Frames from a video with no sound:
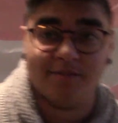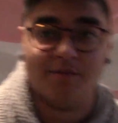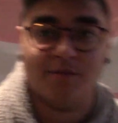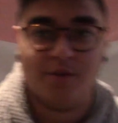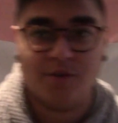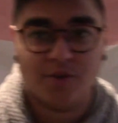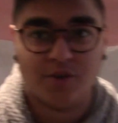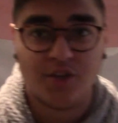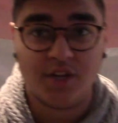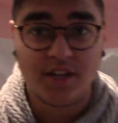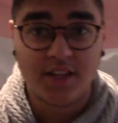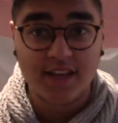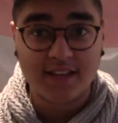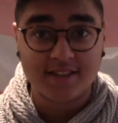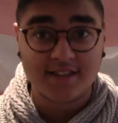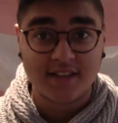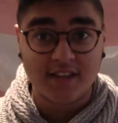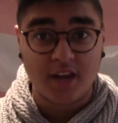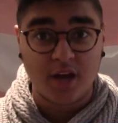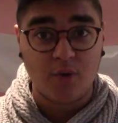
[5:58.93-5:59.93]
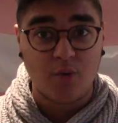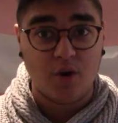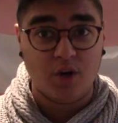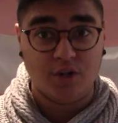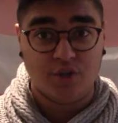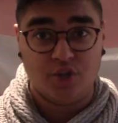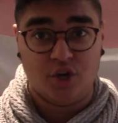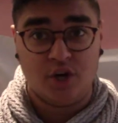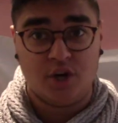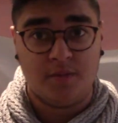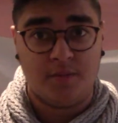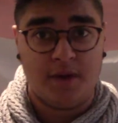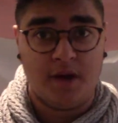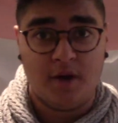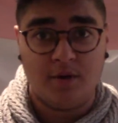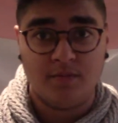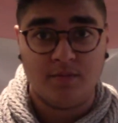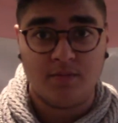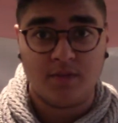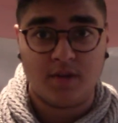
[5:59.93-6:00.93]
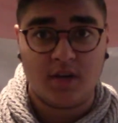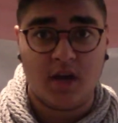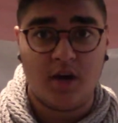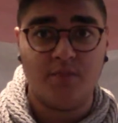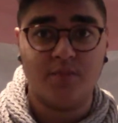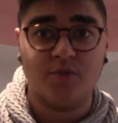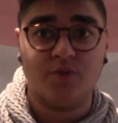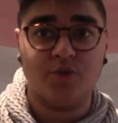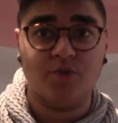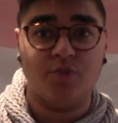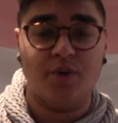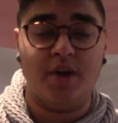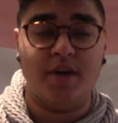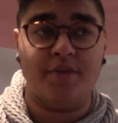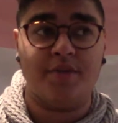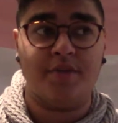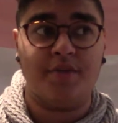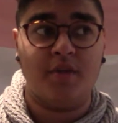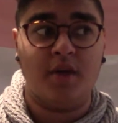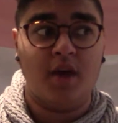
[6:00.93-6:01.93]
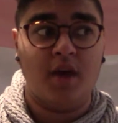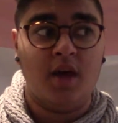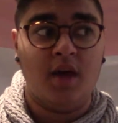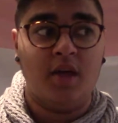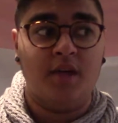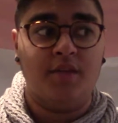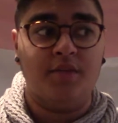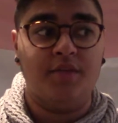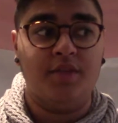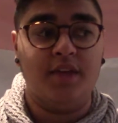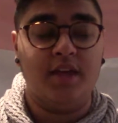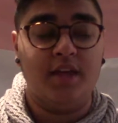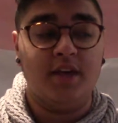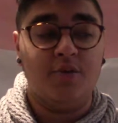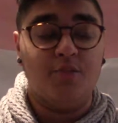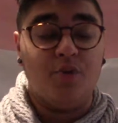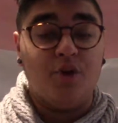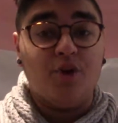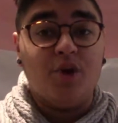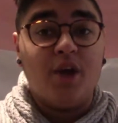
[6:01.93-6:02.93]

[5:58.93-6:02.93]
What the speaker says: So the next thing I want to talk about comes with when you